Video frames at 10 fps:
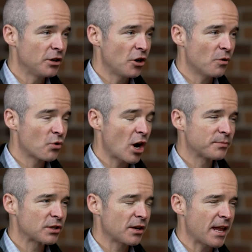You know,
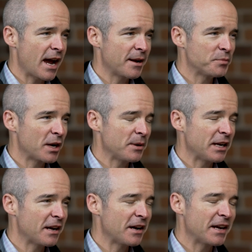props on that. But I mean,
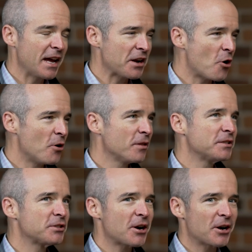again, all
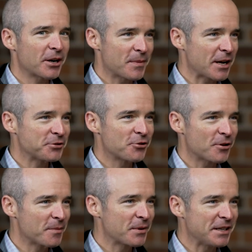this talk about
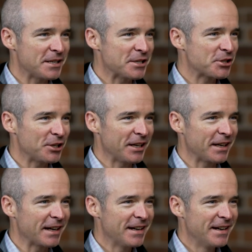Trump
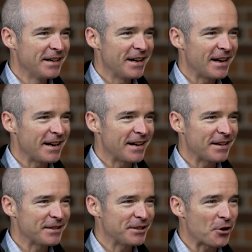conditioning
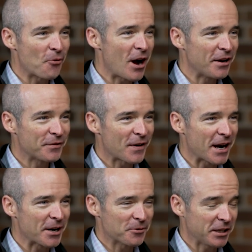
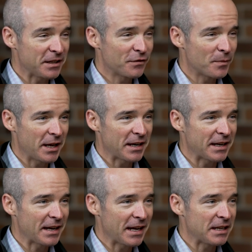wildfire relief
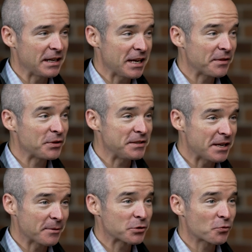money, and then yet the
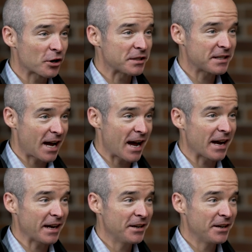Dems were going to tie